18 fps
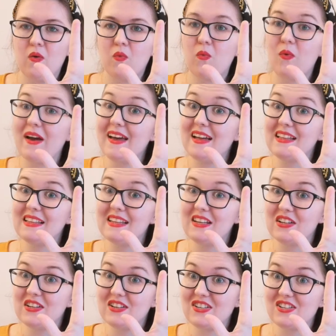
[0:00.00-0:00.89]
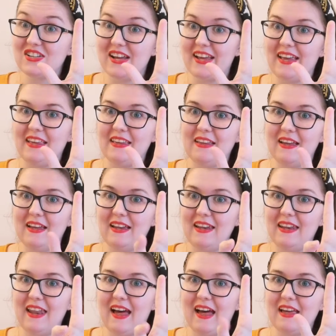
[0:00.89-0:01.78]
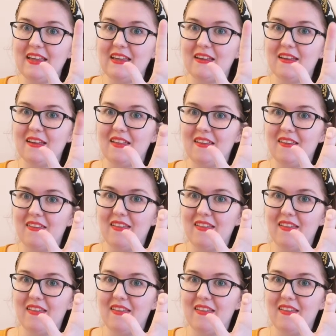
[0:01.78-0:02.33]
Will she like